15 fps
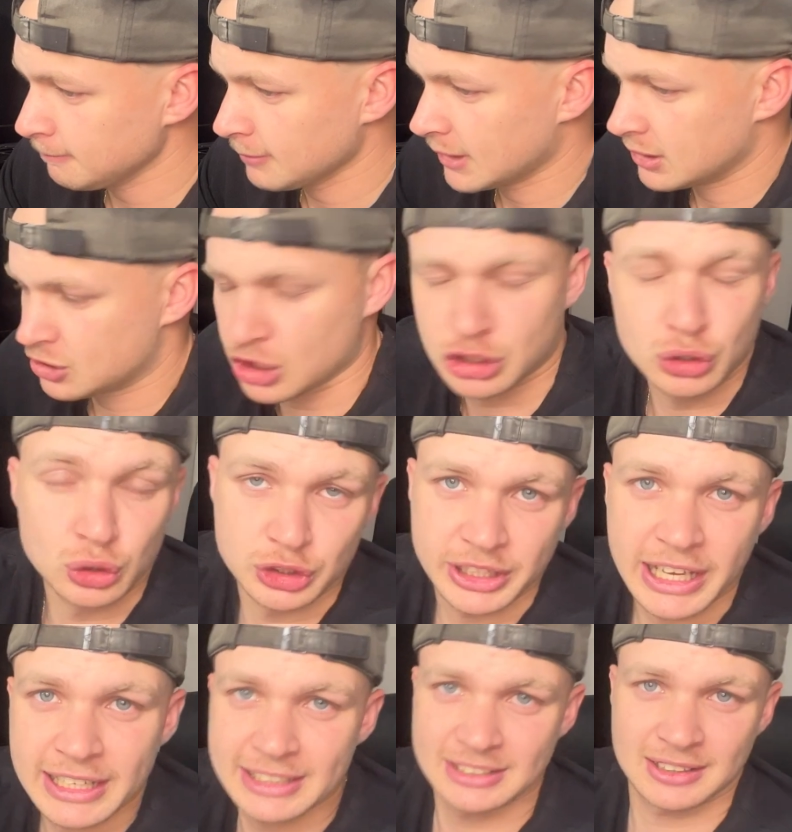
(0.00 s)
just because
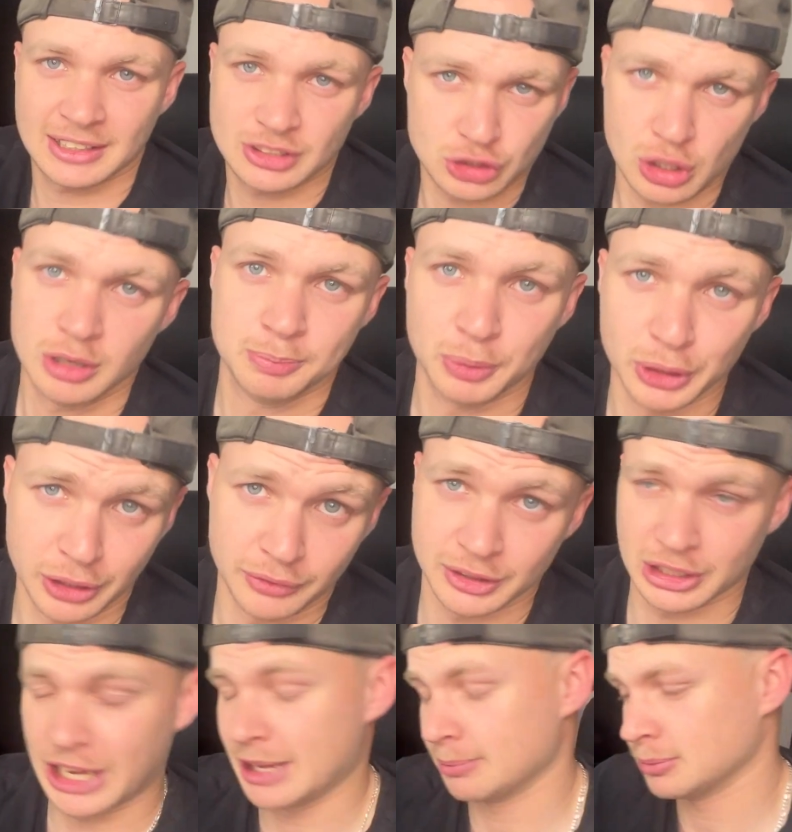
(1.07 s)
that is the strong point of a
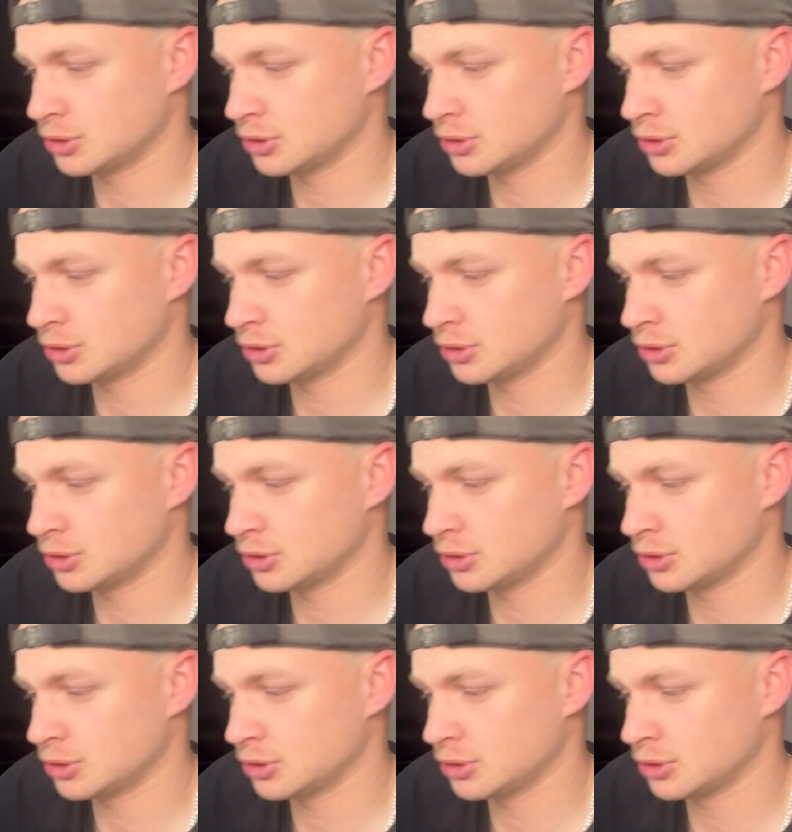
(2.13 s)
game.